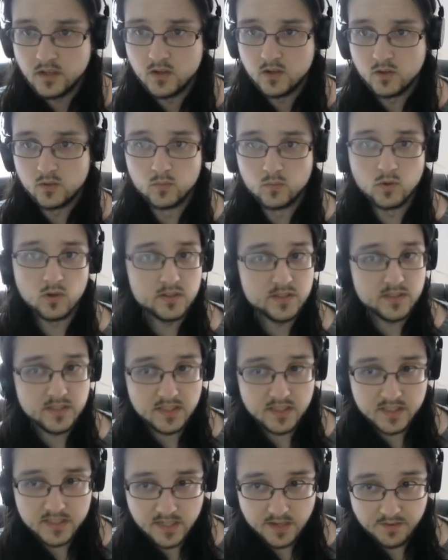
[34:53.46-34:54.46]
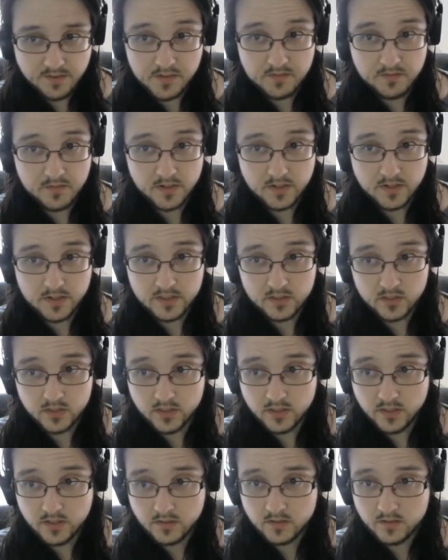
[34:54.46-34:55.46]
Rook d7, very
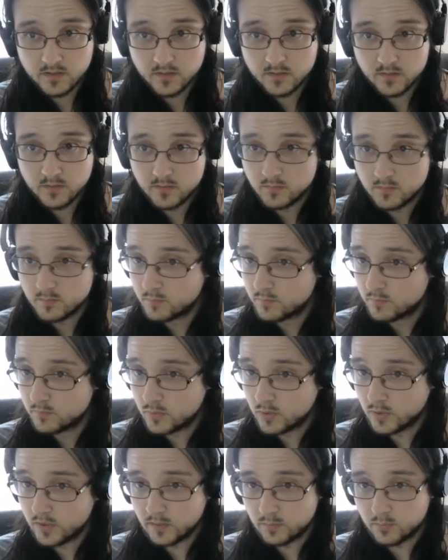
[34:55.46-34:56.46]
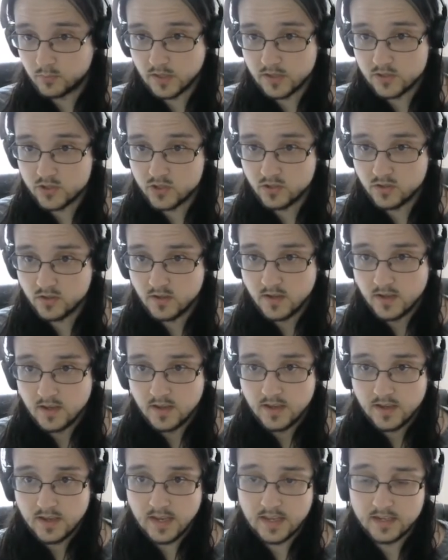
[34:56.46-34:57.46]
good, putting pressure.
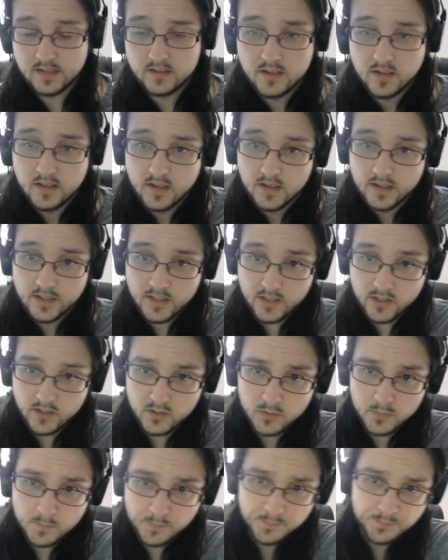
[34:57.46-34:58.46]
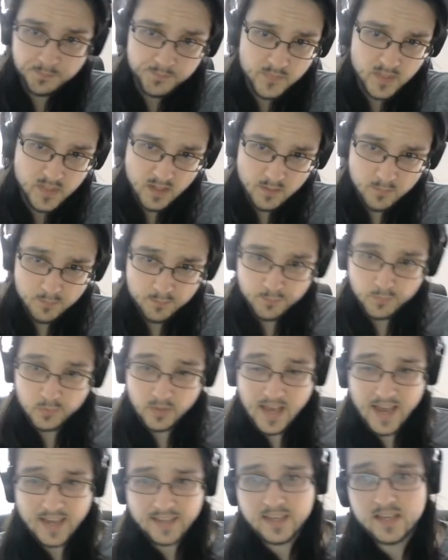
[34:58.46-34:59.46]
And here,
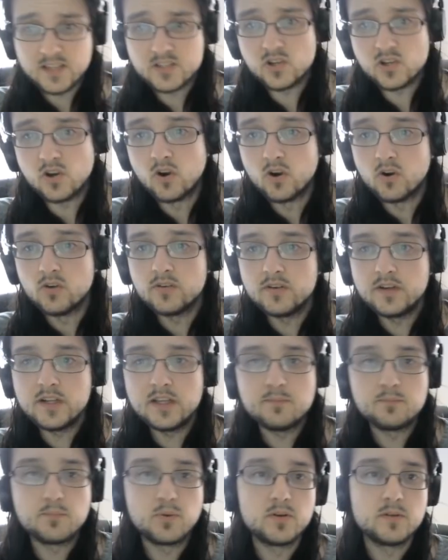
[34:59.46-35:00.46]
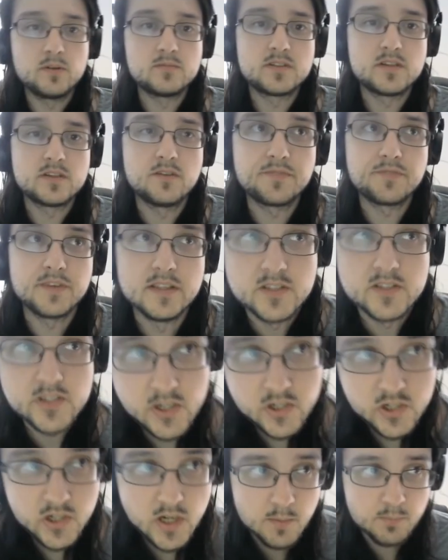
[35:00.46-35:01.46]
Black has already put himself in
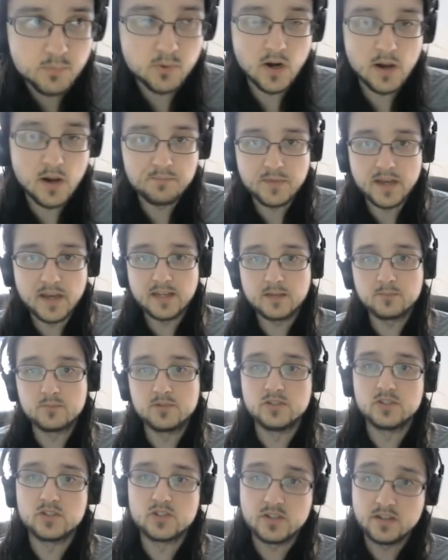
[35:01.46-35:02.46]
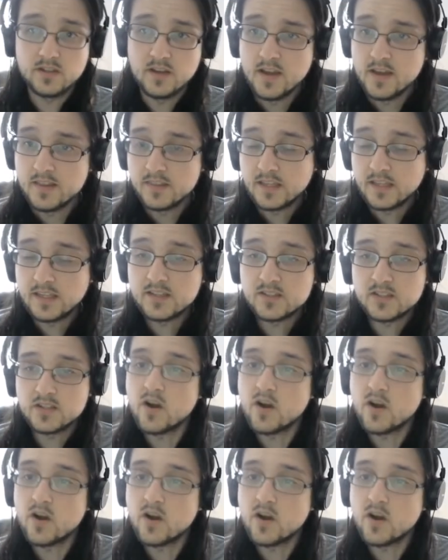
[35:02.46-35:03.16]
such a problematic position that he has an